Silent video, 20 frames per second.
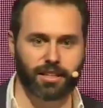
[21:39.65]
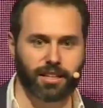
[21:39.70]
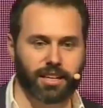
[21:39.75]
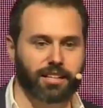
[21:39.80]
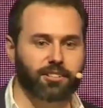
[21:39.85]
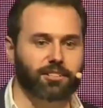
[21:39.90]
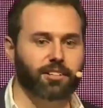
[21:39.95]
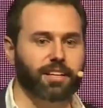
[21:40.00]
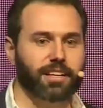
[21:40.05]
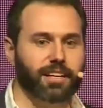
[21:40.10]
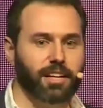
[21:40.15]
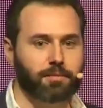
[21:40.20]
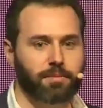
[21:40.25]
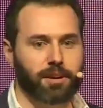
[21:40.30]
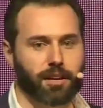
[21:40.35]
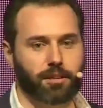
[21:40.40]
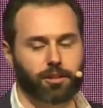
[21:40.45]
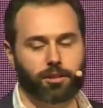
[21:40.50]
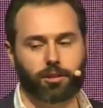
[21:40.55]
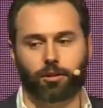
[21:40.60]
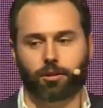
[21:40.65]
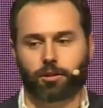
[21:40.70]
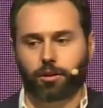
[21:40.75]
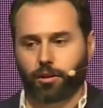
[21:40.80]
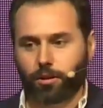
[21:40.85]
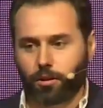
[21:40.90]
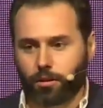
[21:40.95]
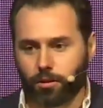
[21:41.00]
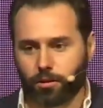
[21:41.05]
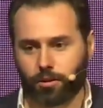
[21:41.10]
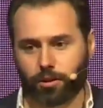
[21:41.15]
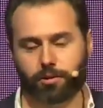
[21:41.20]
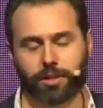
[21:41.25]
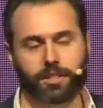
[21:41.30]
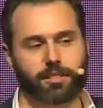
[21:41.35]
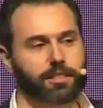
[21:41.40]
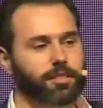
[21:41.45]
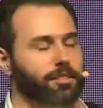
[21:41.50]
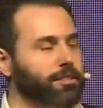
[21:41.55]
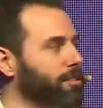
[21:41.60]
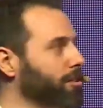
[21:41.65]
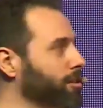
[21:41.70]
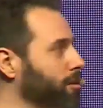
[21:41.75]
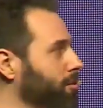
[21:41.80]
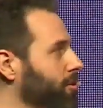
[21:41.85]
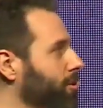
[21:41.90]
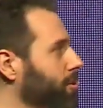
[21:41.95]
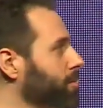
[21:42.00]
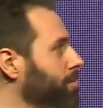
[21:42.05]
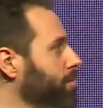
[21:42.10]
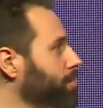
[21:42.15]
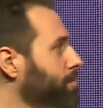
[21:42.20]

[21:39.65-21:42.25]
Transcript: And so they're going to be able to call all the rest of the terms.